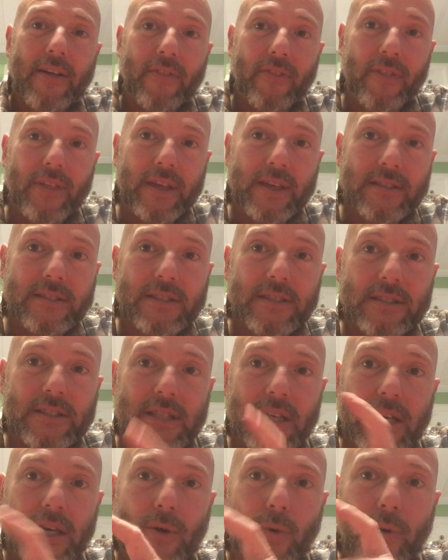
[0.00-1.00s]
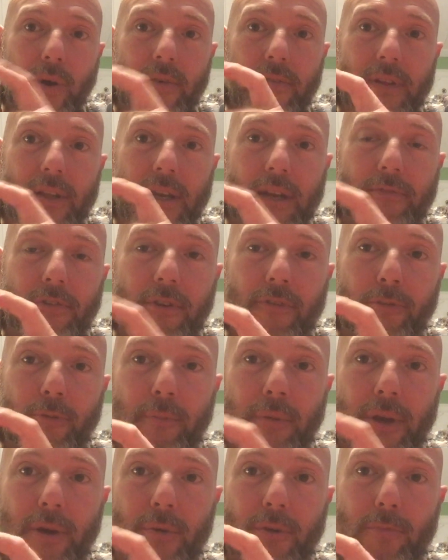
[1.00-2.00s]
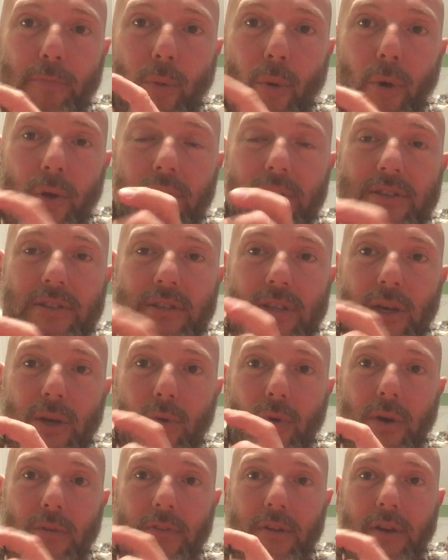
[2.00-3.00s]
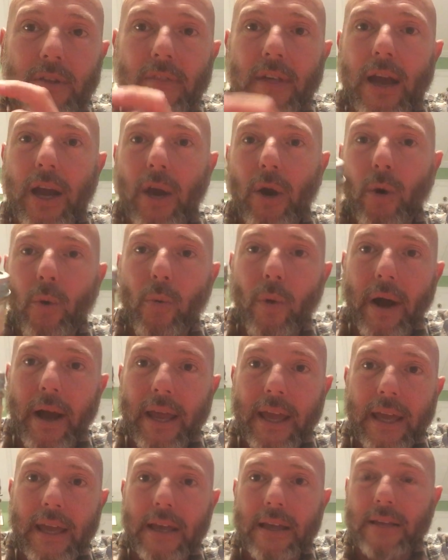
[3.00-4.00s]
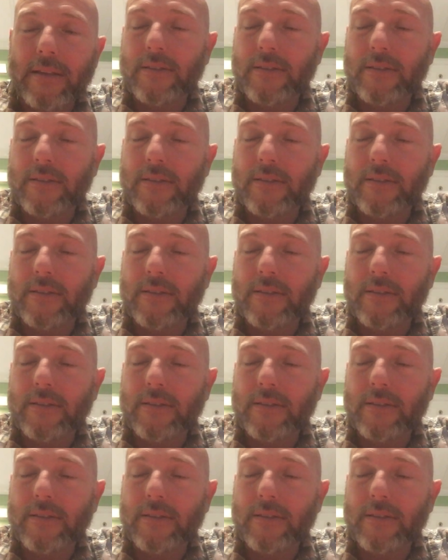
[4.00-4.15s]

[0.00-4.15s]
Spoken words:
This is the equivalent, if you're familiar with poi, this is the equivalent of that Kauai